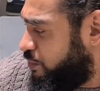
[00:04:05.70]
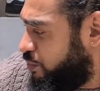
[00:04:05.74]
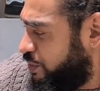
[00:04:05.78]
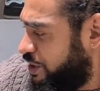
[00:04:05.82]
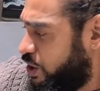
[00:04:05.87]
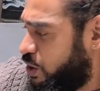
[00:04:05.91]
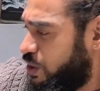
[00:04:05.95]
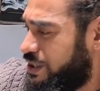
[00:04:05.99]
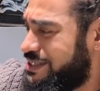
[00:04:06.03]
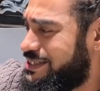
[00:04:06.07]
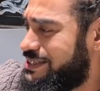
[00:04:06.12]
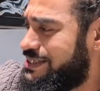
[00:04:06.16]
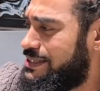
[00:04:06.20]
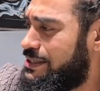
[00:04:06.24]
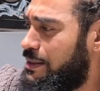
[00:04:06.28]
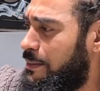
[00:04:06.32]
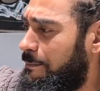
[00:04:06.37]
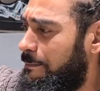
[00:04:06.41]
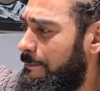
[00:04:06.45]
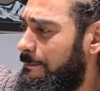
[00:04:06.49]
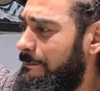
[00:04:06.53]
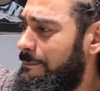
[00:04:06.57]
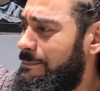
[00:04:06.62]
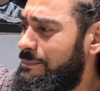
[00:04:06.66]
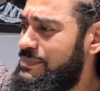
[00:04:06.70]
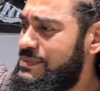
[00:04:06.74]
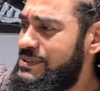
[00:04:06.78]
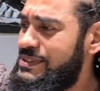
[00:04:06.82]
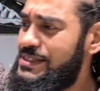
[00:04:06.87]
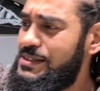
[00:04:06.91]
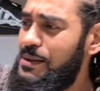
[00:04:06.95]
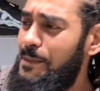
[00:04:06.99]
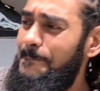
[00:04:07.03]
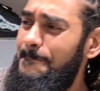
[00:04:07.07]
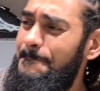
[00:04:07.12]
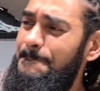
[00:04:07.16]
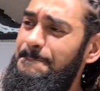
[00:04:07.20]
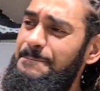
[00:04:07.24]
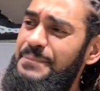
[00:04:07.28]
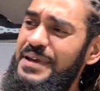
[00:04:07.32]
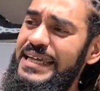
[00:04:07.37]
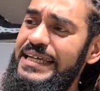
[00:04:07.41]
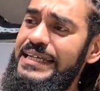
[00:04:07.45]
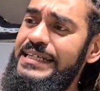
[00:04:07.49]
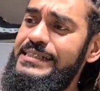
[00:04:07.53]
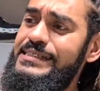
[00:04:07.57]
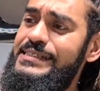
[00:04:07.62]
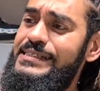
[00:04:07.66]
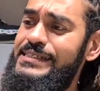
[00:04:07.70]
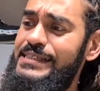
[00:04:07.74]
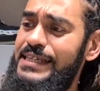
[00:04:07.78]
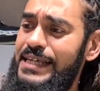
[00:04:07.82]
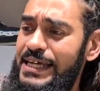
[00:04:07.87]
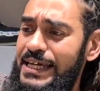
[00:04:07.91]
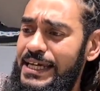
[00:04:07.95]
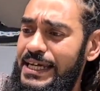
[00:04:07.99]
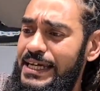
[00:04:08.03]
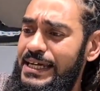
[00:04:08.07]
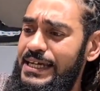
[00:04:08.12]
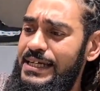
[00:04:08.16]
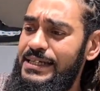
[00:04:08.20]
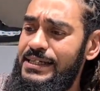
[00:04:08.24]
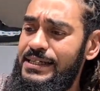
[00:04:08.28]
we got some beads here.